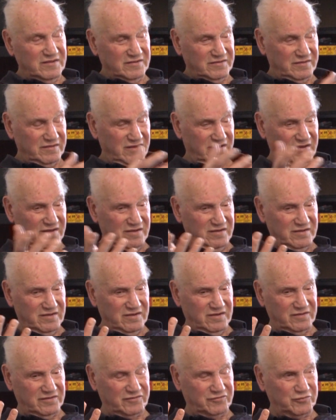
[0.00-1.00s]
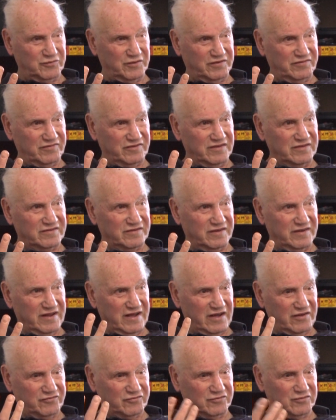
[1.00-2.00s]
the Swiss
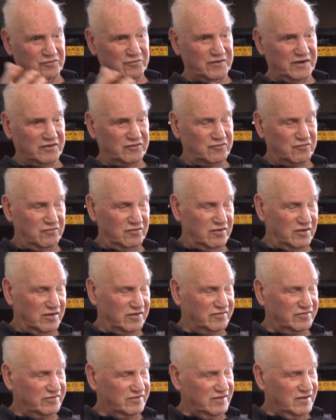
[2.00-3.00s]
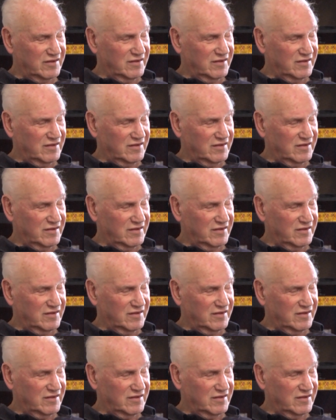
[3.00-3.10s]
International Red Cross.